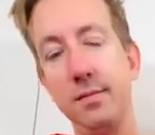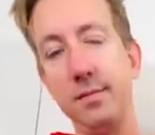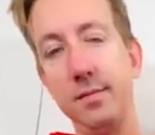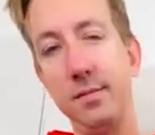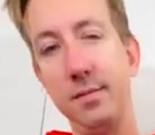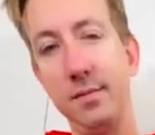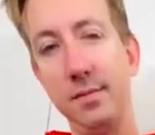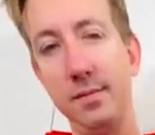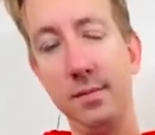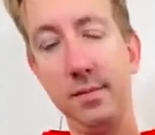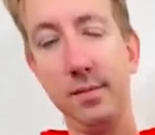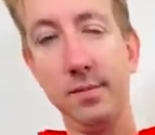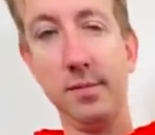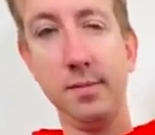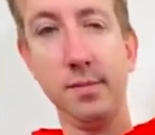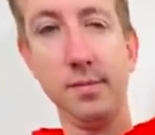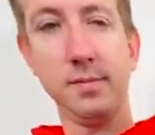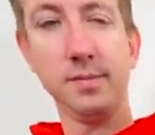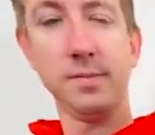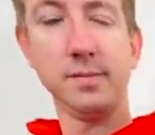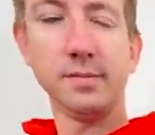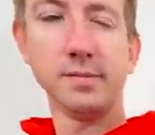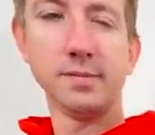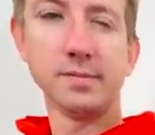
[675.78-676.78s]

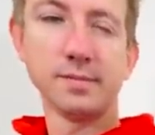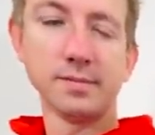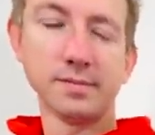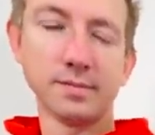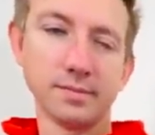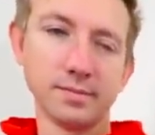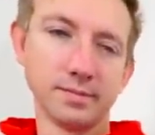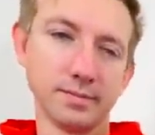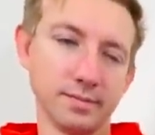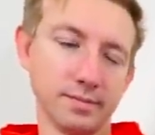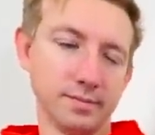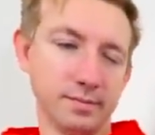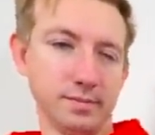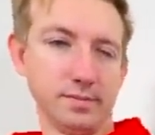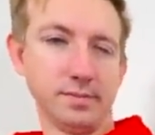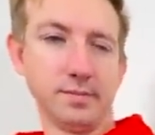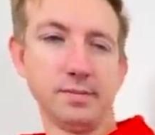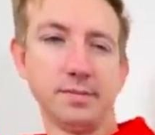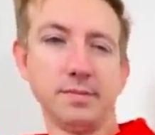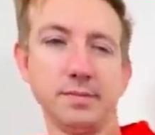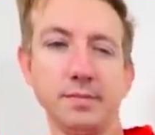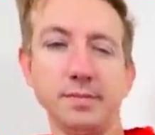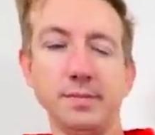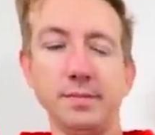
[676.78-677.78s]

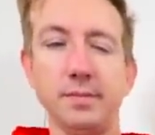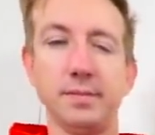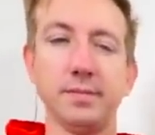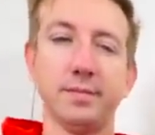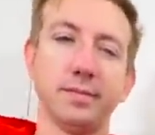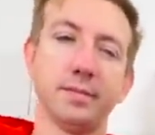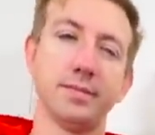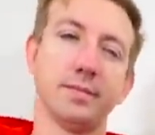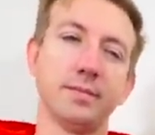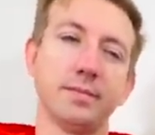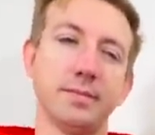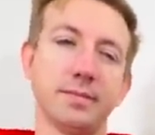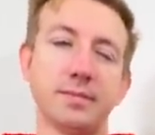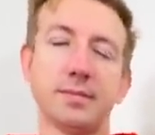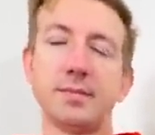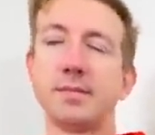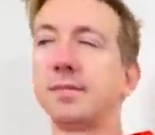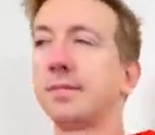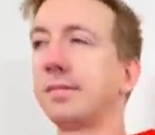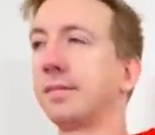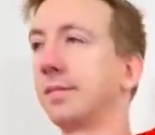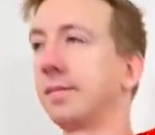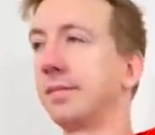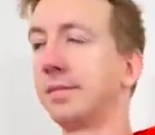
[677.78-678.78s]

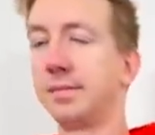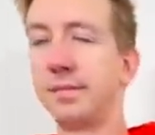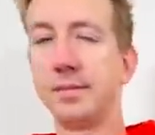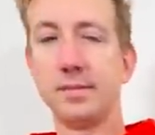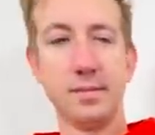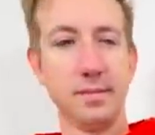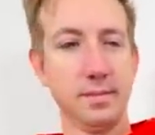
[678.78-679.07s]
This person isn't speaking.